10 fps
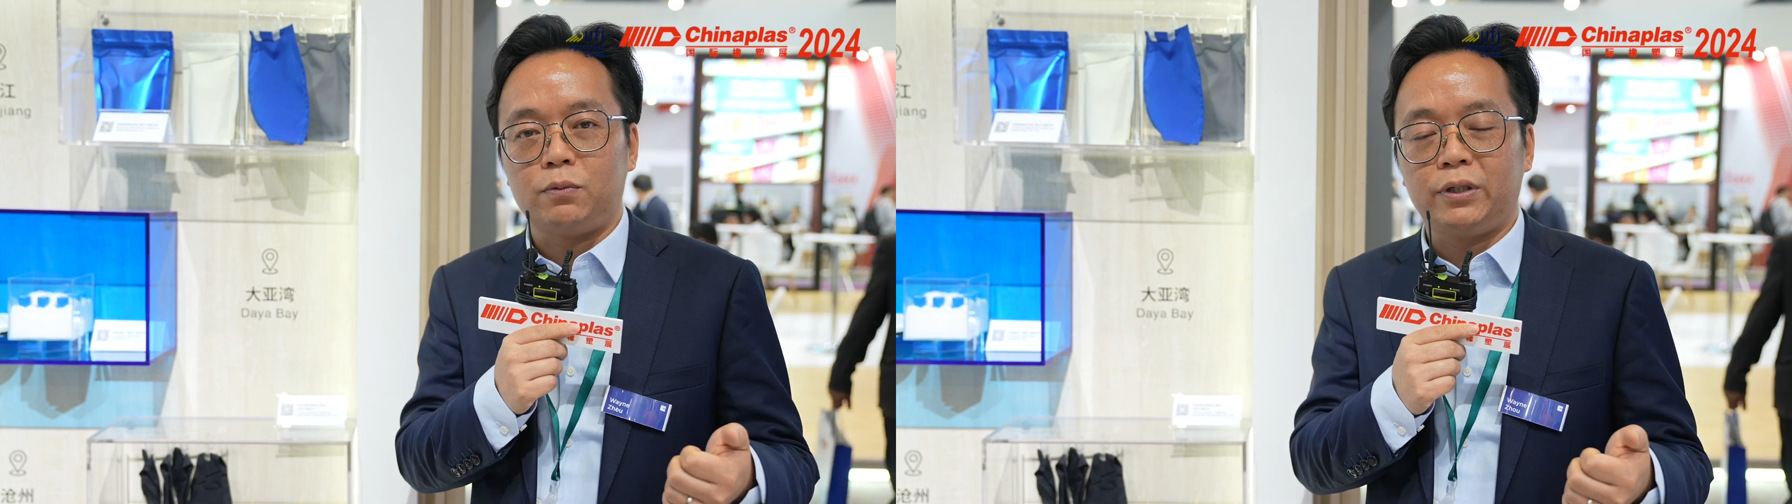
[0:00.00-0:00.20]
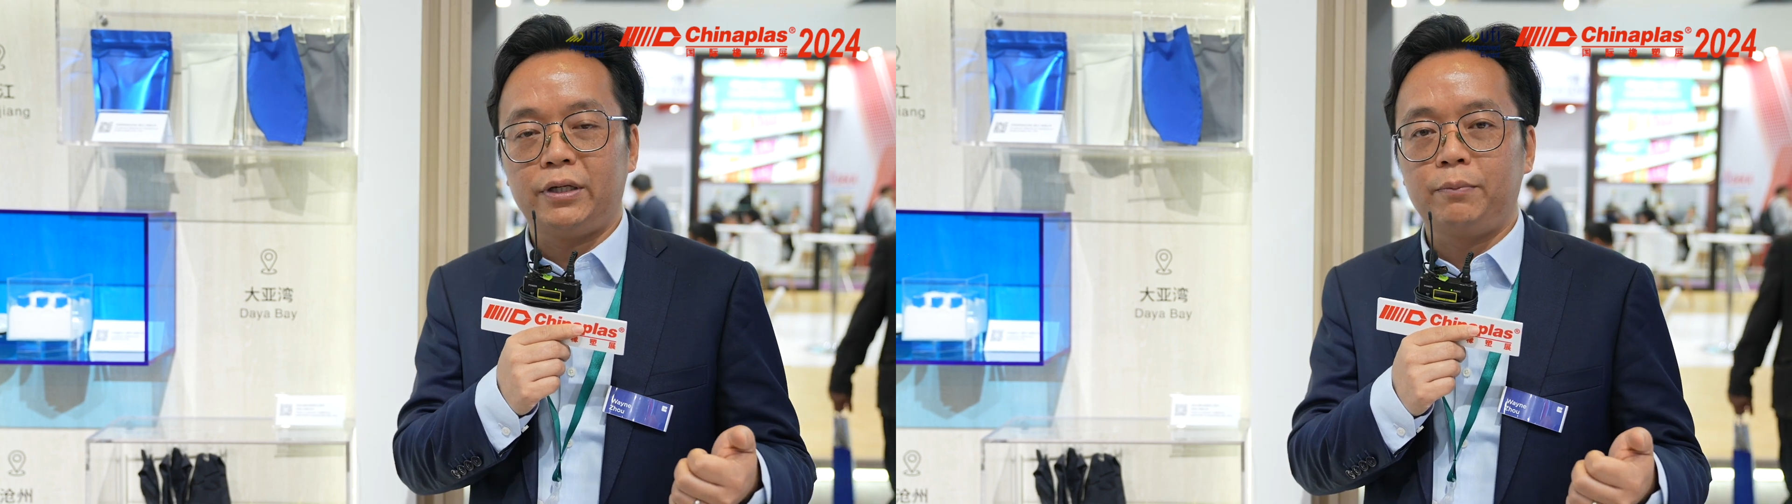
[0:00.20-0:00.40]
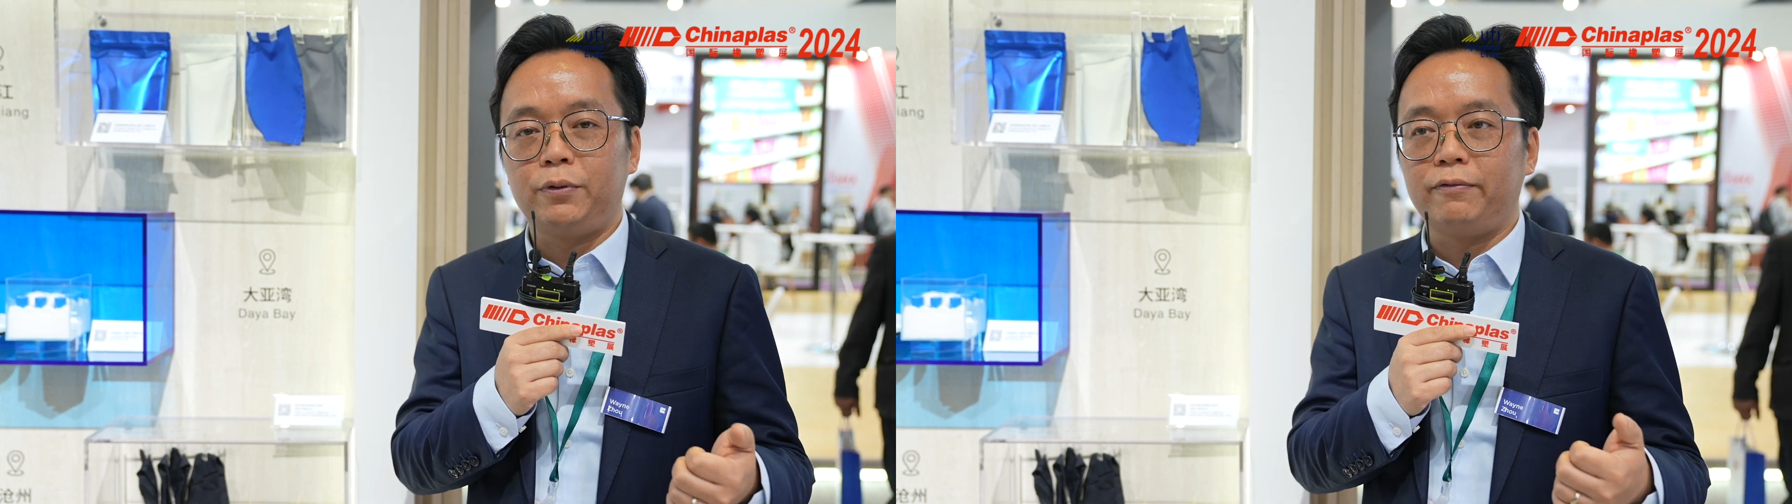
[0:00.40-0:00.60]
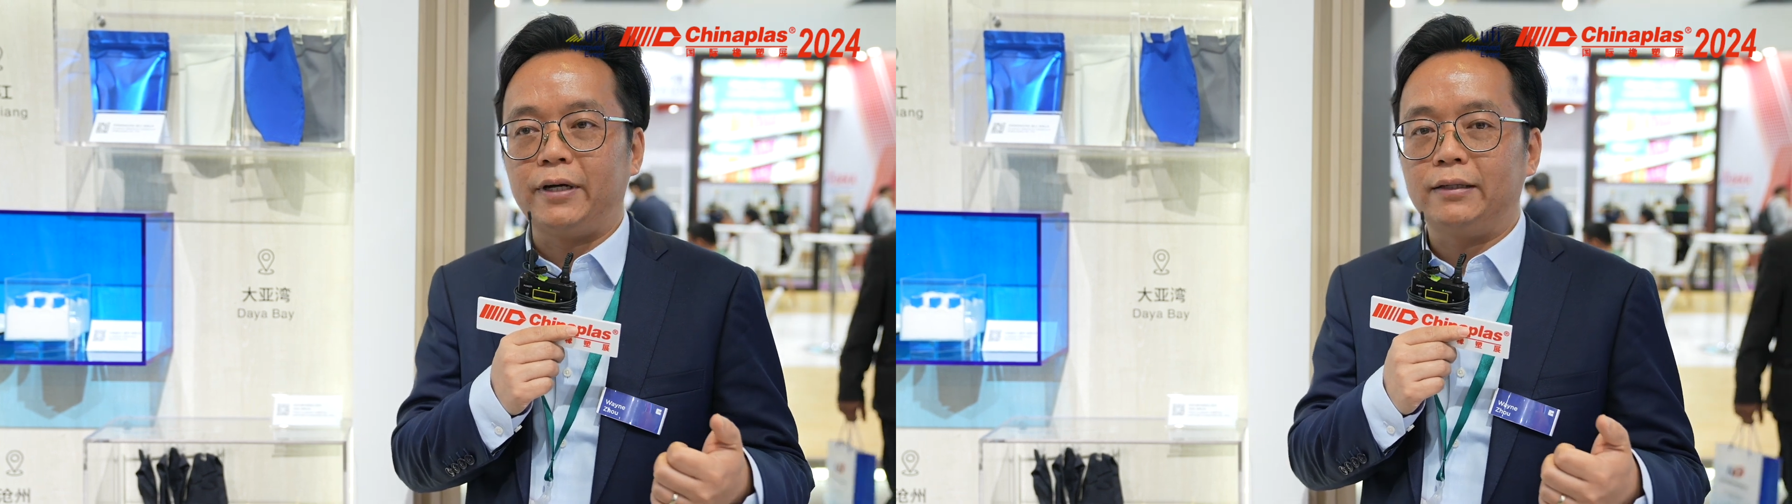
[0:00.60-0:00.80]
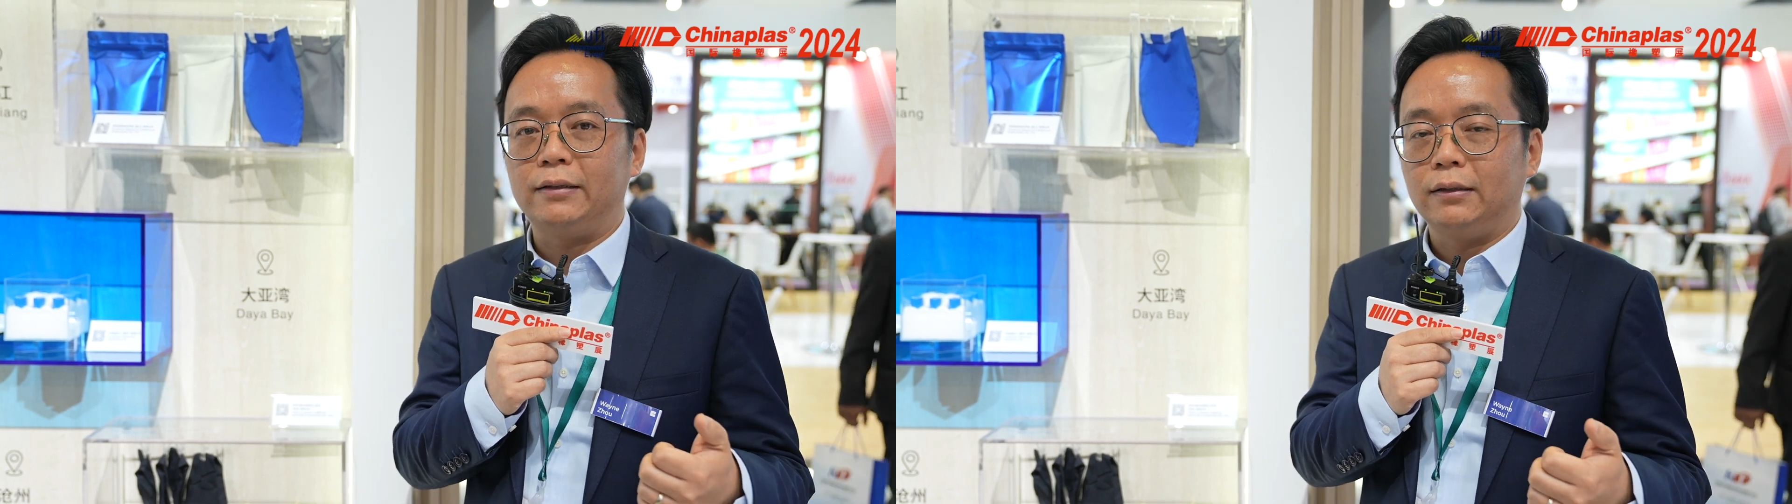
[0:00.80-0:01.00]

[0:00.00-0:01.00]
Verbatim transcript: We can provide